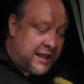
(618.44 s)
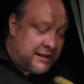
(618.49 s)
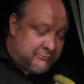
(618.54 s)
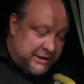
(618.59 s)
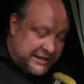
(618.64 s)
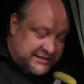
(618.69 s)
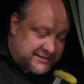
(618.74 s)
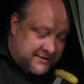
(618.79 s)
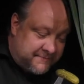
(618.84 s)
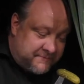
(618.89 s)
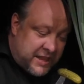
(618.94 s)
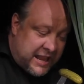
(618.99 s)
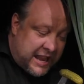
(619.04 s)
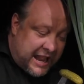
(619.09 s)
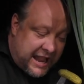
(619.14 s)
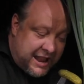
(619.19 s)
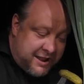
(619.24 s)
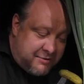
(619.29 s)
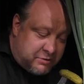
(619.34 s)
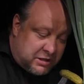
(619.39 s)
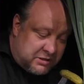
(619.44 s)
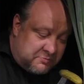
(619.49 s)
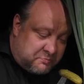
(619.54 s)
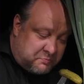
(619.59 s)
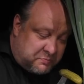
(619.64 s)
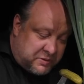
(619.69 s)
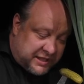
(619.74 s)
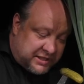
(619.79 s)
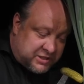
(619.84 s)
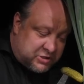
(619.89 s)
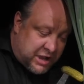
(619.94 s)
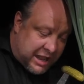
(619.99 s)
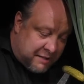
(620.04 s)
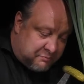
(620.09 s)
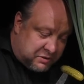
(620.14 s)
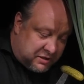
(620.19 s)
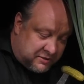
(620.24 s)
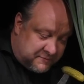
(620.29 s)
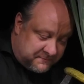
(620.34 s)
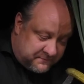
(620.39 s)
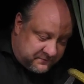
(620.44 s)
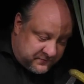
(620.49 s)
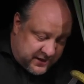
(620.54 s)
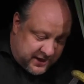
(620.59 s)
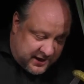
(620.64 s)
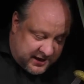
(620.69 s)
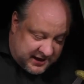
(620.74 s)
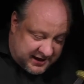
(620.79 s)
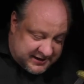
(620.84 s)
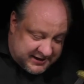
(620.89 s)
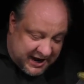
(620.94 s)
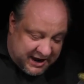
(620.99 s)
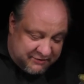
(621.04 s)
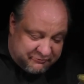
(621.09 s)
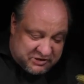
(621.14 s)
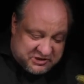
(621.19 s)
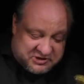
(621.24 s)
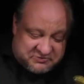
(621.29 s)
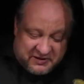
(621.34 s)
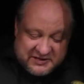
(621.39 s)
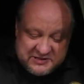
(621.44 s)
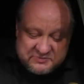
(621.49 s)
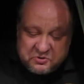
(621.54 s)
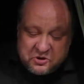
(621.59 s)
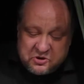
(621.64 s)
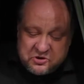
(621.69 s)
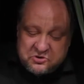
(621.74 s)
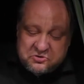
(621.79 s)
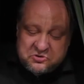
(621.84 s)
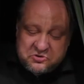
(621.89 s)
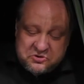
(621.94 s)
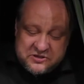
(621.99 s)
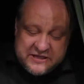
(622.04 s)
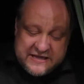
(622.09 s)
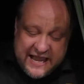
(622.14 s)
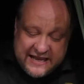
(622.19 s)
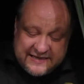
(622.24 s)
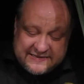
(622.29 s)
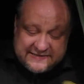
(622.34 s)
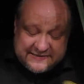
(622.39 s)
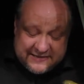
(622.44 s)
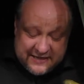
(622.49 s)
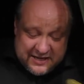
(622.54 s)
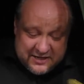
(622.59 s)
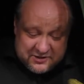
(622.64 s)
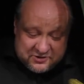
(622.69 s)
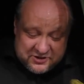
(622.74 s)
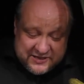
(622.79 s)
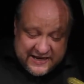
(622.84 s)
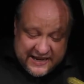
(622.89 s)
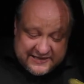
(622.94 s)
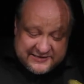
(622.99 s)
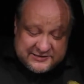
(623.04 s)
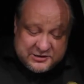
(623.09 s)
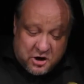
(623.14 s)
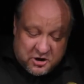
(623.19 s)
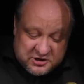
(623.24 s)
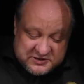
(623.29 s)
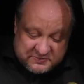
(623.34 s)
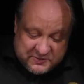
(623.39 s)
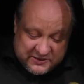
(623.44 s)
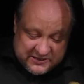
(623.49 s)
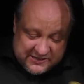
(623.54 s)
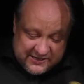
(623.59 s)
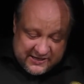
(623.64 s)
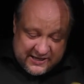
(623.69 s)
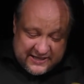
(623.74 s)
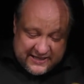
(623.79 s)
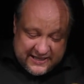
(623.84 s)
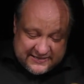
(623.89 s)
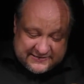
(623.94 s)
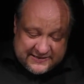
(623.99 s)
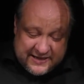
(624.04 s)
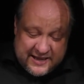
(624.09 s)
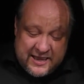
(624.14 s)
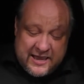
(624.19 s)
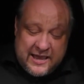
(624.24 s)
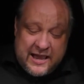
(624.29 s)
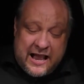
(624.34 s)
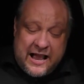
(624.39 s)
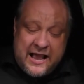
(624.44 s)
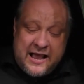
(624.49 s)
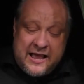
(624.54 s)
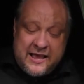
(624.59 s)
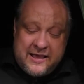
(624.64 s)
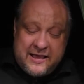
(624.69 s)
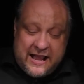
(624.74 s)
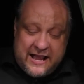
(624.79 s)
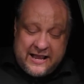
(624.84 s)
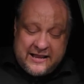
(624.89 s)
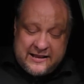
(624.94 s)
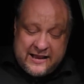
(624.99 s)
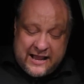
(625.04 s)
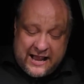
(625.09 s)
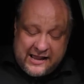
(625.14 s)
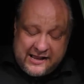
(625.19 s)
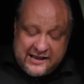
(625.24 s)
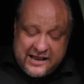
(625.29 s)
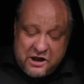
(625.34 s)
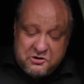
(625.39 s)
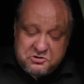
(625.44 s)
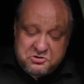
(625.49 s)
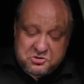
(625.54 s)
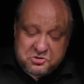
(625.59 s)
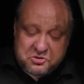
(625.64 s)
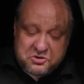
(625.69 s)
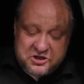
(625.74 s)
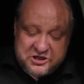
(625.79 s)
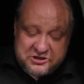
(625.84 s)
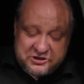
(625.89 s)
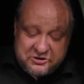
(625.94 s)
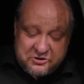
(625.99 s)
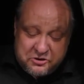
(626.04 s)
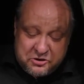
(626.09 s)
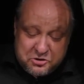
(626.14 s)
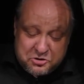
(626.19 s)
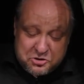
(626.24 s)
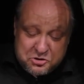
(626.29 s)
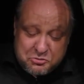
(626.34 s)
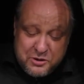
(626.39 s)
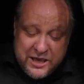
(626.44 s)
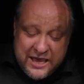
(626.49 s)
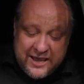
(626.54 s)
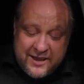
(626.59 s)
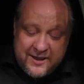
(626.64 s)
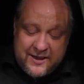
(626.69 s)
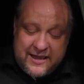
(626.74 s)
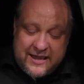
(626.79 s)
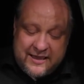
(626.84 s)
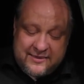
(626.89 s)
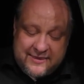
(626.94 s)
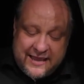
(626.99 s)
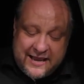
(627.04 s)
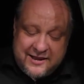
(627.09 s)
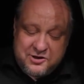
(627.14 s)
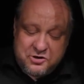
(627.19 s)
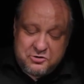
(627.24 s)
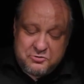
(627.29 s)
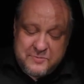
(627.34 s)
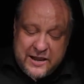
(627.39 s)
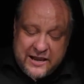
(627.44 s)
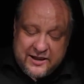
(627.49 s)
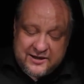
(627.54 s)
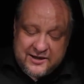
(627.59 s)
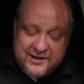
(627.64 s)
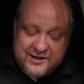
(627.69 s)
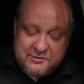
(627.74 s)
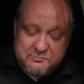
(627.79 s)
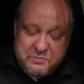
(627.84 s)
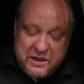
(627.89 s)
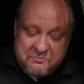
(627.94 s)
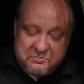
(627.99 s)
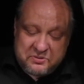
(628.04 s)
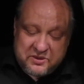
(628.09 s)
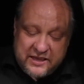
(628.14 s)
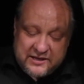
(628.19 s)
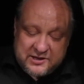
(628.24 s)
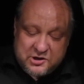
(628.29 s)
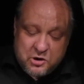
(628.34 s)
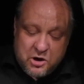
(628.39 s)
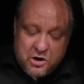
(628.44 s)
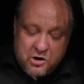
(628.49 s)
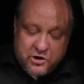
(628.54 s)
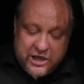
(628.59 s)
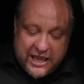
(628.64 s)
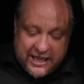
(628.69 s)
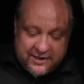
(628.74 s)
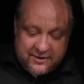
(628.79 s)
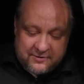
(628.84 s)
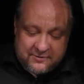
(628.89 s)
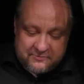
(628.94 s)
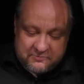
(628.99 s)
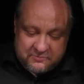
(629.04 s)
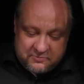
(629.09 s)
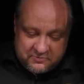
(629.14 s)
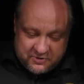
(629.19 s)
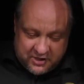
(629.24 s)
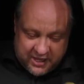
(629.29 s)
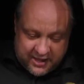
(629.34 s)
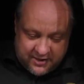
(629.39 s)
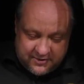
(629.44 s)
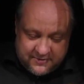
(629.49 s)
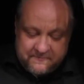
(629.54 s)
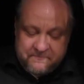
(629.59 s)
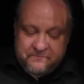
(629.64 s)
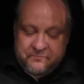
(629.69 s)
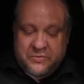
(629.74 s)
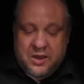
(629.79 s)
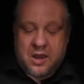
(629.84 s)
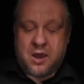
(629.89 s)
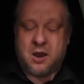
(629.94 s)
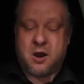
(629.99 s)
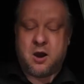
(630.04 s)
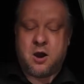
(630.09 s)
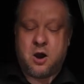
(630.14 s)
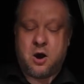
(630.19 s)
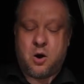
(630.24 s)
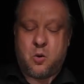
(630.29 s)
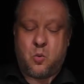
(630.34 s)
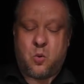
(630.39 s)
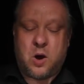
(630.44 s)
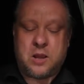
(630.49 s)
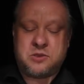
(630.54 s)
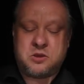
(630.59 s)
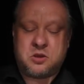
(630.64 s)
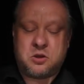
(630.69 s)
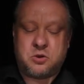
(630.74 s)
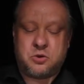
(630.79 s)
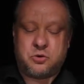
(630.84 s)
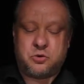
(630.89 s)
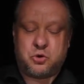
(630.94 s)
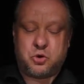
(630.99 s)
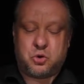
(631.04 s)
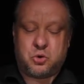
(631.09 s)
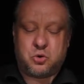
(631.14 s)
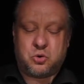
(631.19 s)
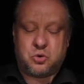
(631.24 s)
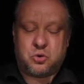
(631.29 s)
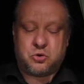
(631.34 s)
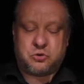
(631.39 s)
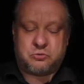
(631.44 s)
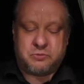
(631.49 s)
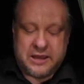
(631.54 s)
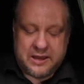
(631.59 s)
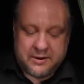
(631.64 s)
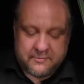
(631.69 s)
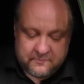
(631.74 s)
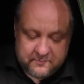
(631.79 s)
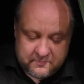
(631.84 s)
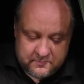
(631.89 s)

Wait, I will pick you up, and I will transport you to the next to the next hospital. Yes, I I I count to to three, and then you make a little beep that you're okay. Okay, one, two, three.